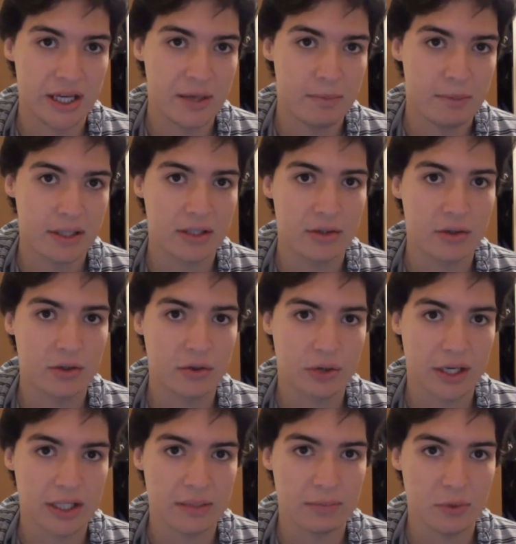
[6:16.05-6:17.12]
Piccolo
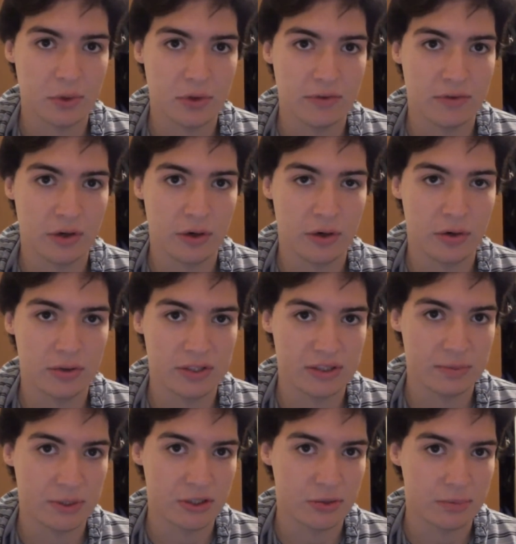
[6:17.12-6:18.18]
created a move called the
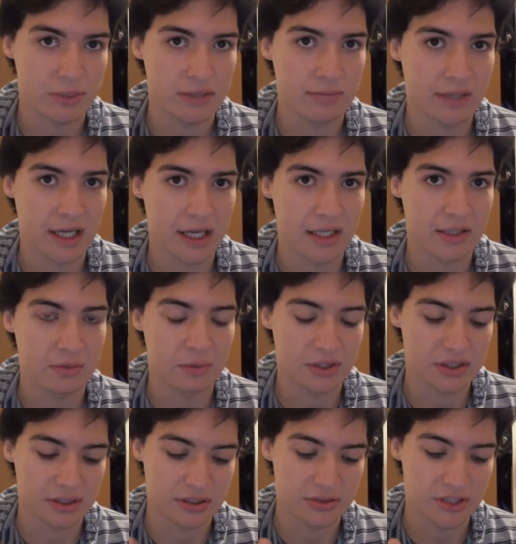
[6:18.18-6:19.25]
Special Beam Cannon, which
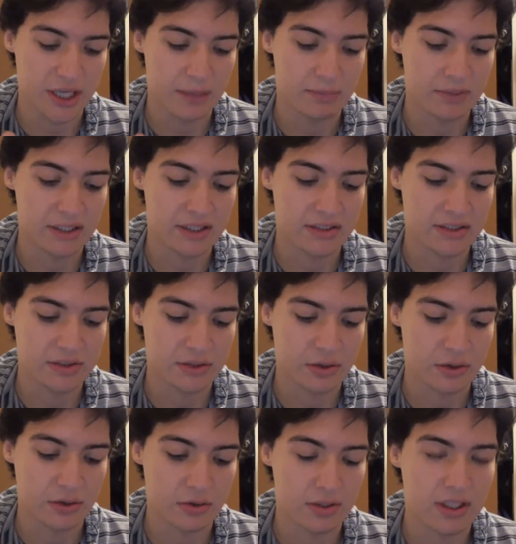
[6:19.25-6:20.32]
in Japanese is
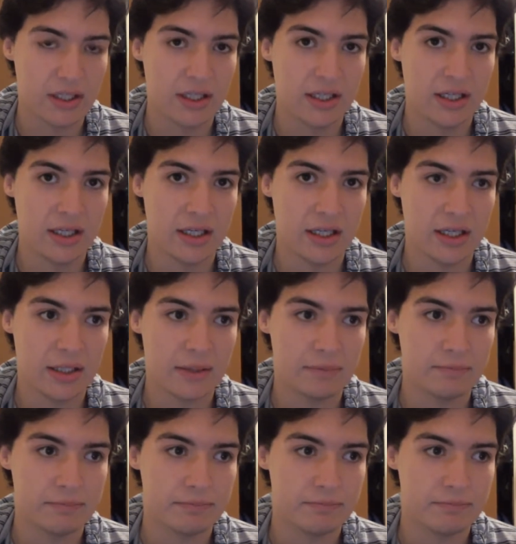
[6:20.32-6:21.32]
called um,